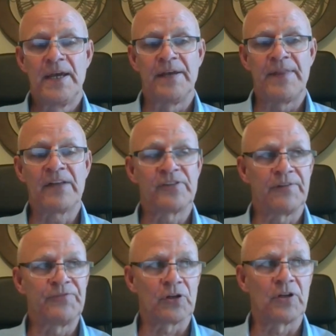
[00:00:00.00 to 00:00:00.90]
and that's
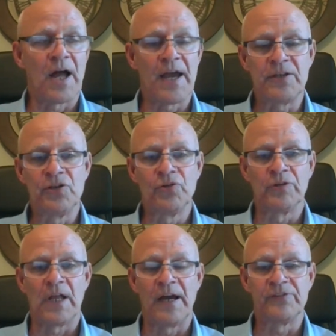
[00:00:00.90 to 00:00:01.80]
if your client
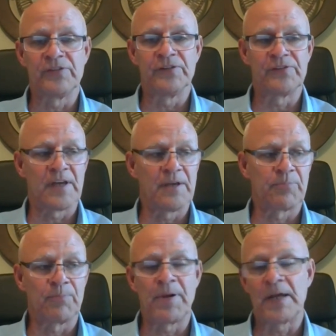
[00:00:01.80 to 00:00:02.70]
utilizes a
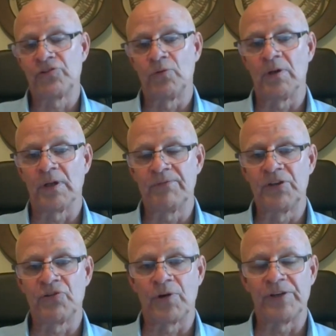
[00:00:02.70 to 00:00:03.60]
perpetual
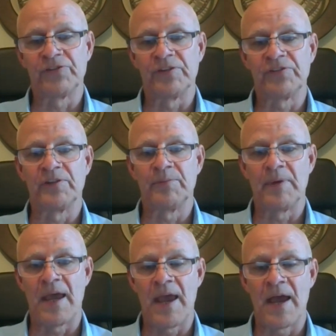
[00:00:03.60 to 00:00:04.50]
inventory system
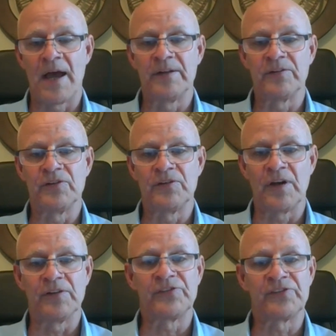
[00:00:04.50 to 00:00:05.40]
and
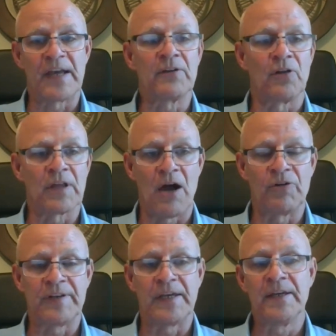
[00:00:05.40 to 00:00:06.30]
does cycle
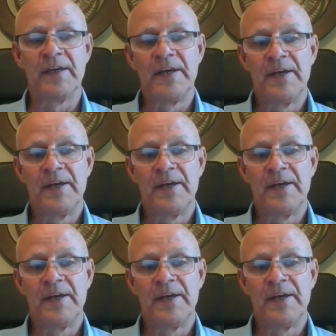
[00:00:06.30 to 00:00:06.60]
counting